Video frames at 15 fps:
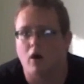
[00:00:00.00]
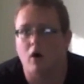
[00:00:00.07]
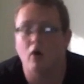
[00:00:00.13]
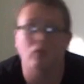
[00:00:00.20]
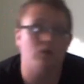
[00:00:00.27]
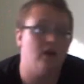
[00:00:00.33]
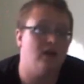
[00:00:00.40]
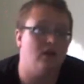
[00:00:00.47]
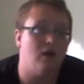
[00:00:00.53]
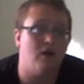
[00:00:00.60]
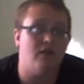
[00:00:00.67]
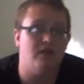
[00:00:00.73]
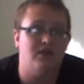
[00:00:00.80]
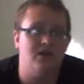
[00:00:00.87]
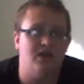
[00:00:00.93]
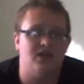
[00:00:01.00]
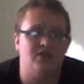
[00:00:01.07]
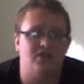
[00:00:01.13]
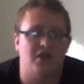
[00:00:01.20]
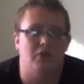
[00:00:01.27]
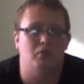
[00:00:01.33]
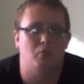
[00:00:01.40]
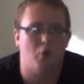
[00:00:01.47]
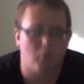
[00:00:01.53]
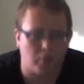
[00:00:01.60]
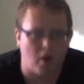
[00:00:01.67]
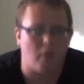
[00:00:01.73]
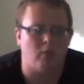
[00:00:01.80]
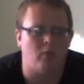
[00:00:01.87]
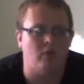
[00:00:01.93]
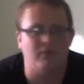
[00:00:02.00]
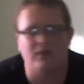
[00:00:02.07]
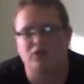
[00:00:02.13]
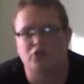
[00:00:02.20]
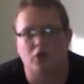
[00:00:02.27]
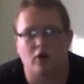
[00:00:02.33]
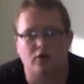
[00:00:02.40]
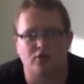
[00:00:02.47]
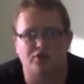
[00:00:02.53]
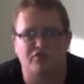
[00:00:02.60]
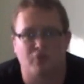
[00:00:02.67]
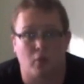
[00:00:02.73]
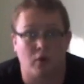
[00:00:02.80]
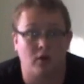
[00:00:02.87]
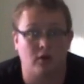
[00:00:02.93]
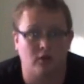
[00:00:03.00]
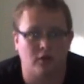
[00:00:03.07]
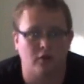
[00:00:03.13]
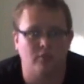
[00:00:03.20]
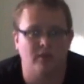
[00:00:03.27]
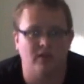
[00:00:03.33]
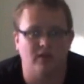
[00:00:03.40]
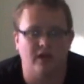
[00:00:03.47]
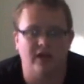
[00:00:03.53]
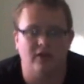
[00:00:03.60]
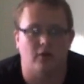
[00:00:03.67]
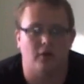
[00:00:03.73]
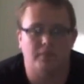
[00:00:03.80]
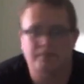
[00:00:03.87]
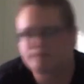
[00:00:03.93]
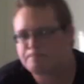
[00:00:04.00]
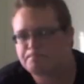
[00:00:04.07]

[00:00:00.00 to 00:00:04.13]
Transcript: already on the disc, and will probably be charged for it a little bit later.